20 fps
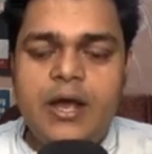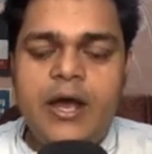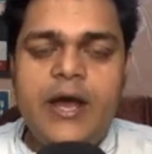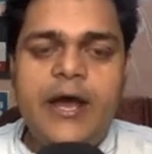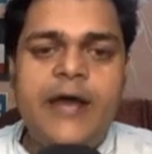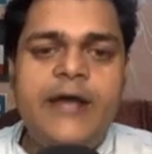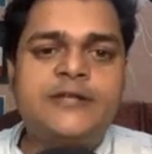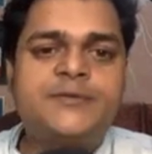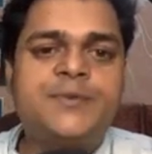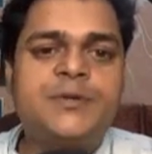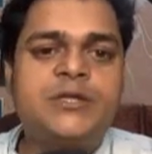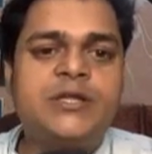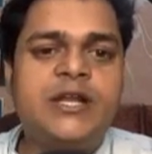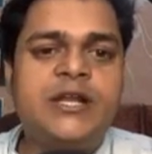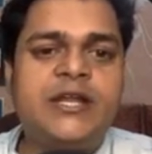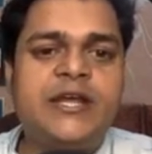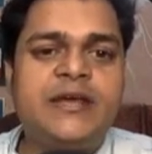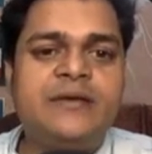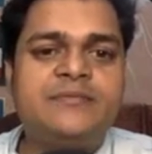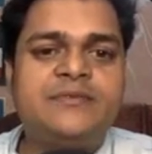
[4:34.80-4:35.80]
As per the
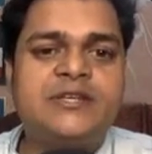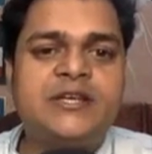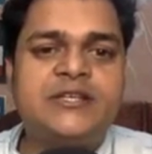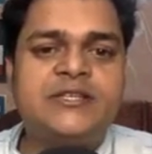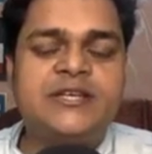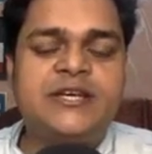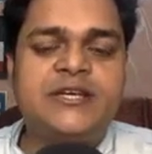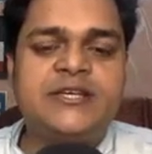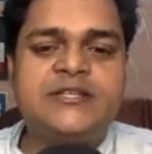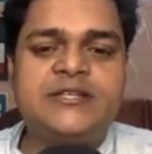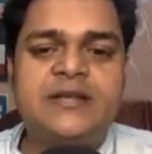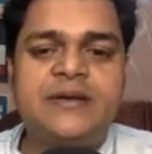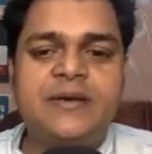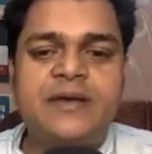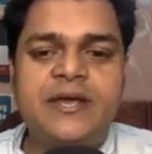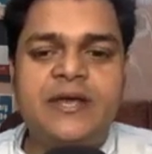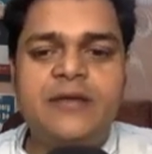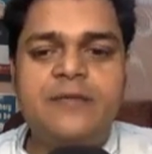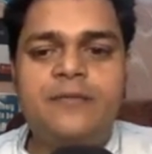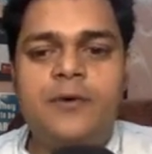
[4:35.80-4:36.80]
name suggests,
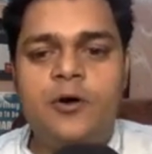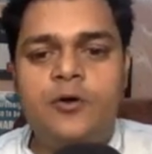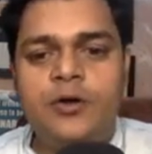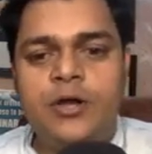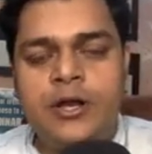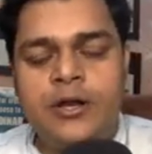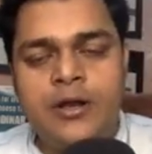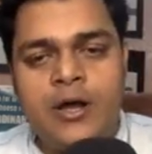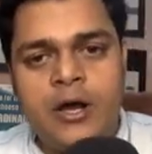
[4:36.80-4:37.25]
inbound and